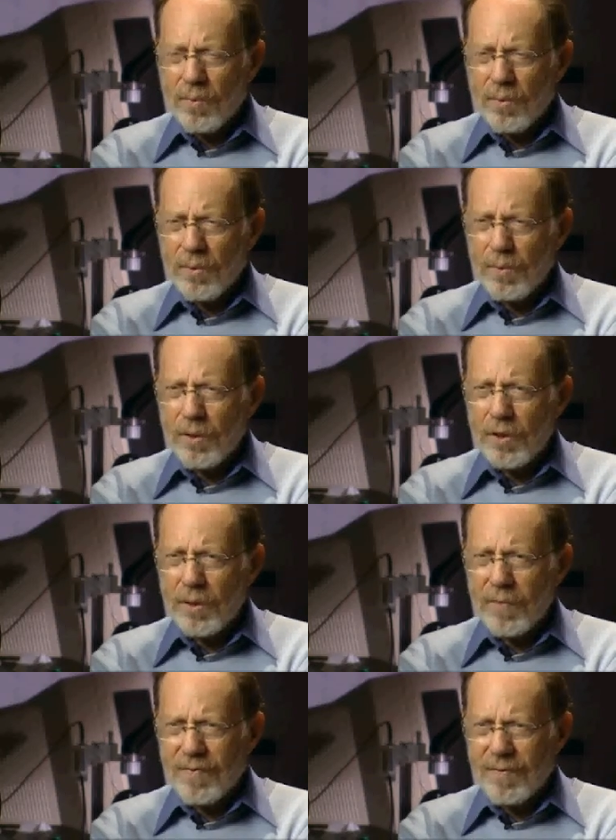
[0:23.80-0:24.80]
through which
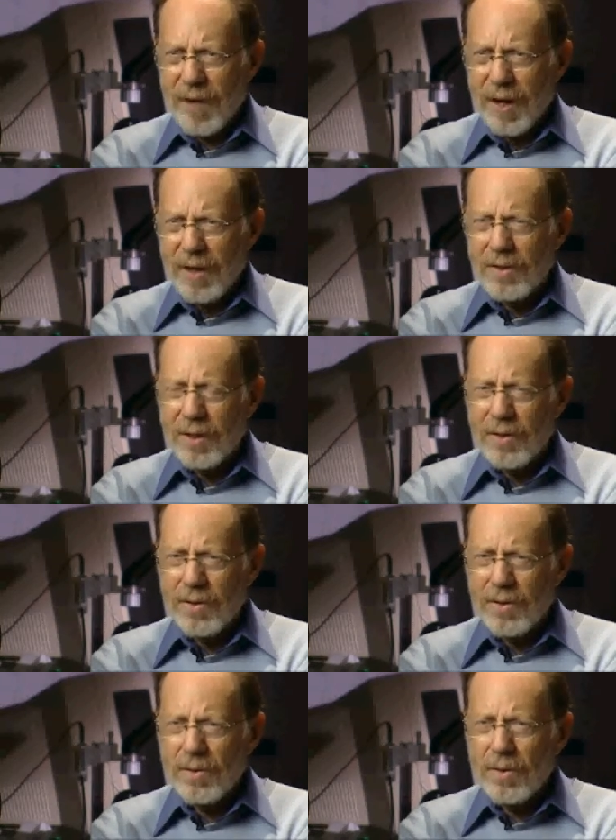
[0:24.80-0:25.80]
a virus has
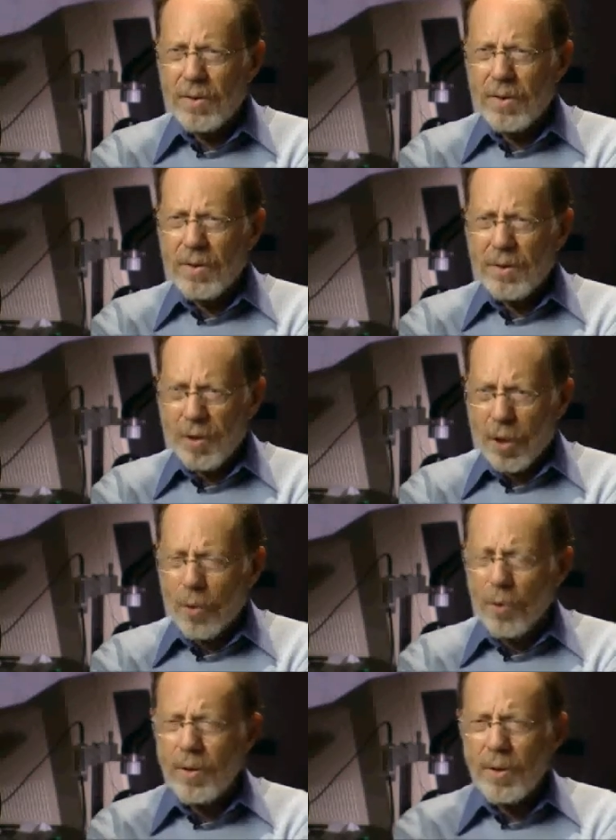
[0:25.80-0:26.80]
to
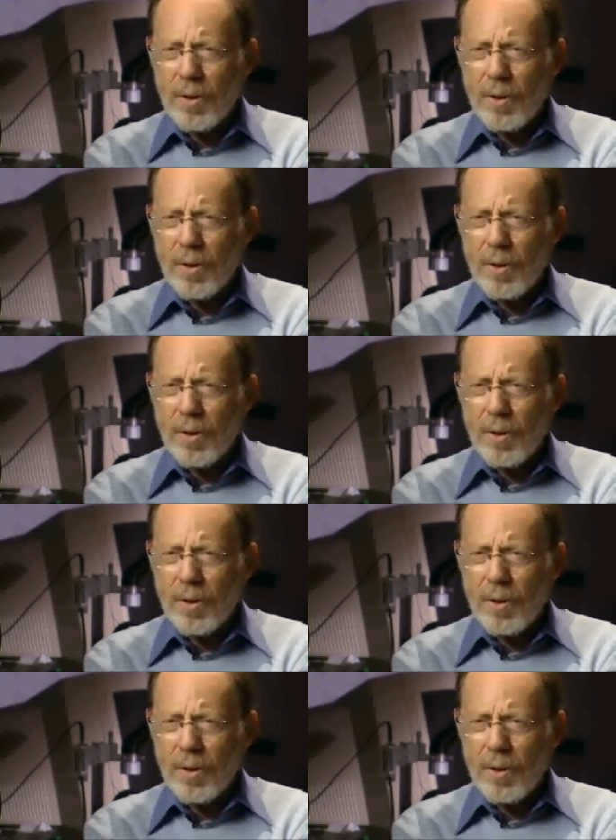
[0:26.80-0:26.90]
go.